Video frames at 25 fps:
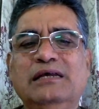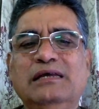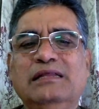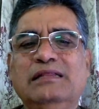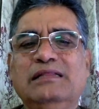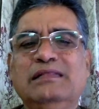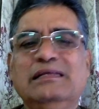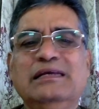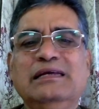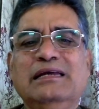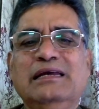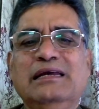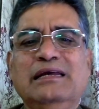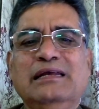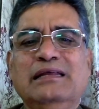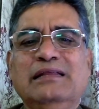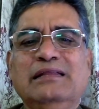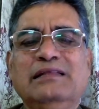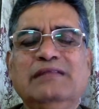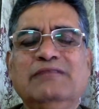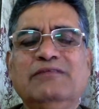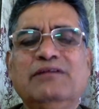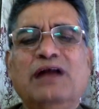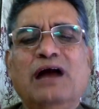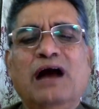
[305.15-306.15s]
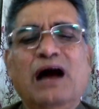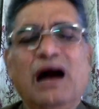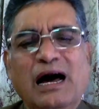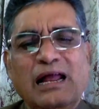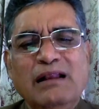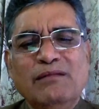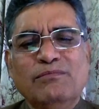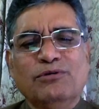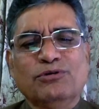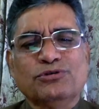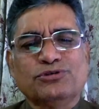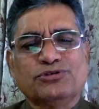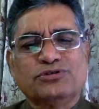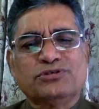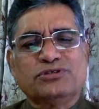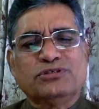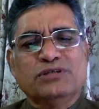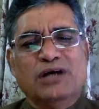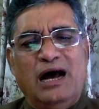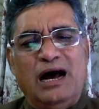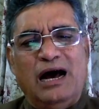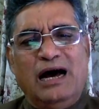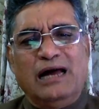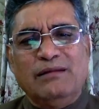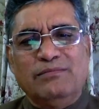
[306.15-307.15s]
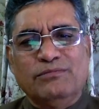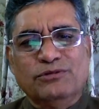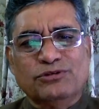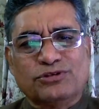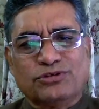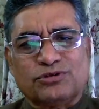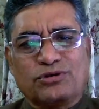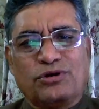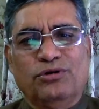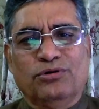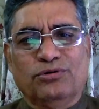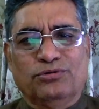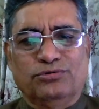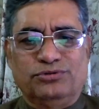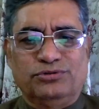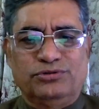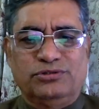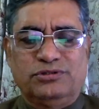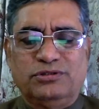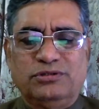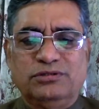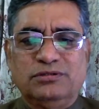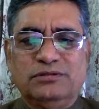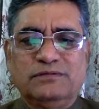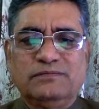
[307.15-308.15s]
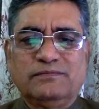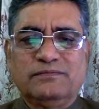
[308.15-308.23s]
They were almost closed.